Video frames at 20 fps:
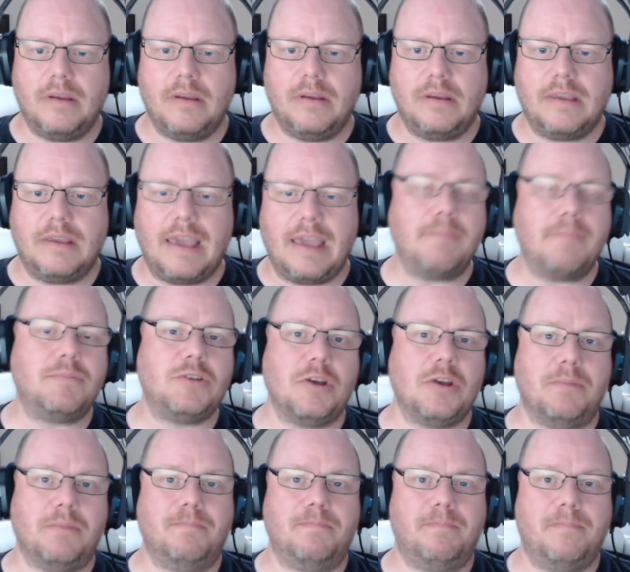kept
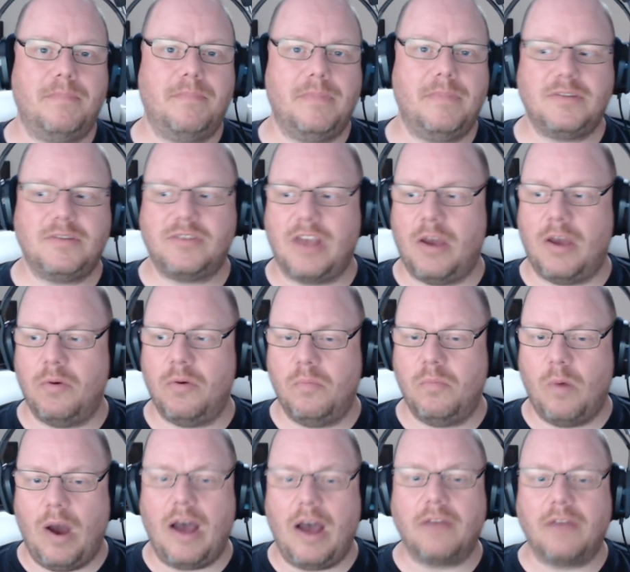them. So
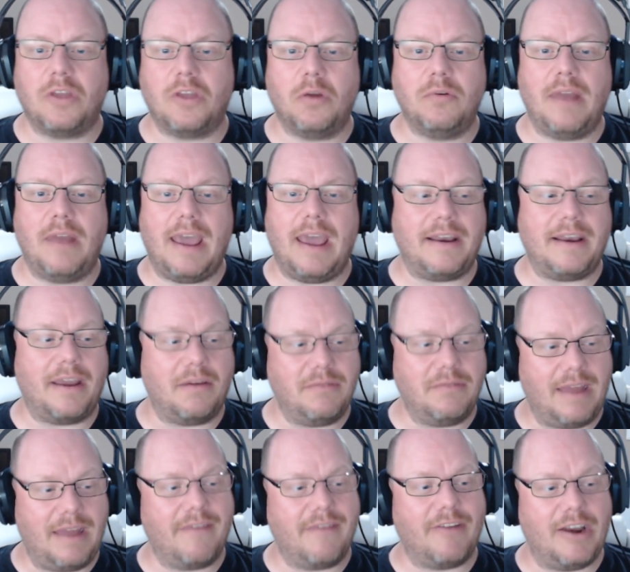what I'll do now, though,
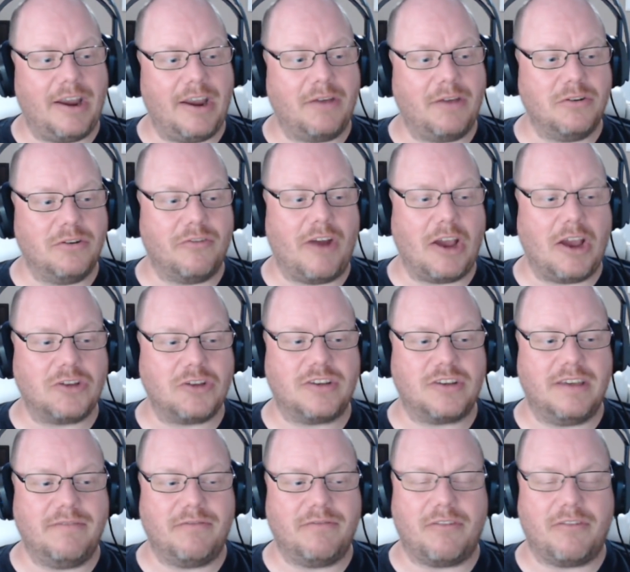now I know you're
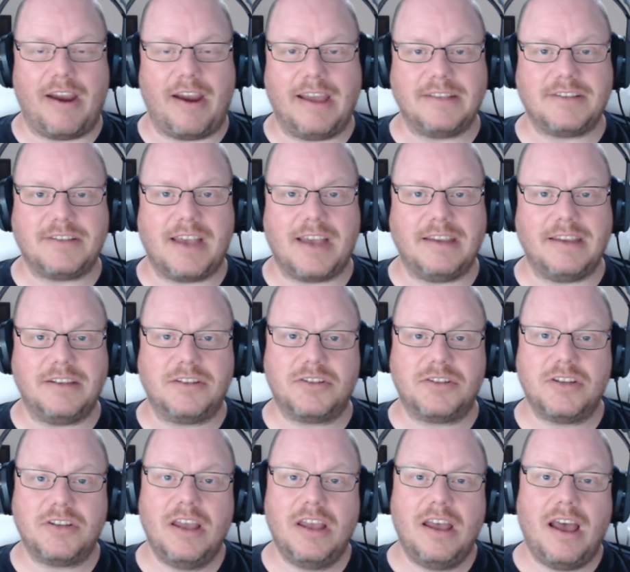asking for outtakes,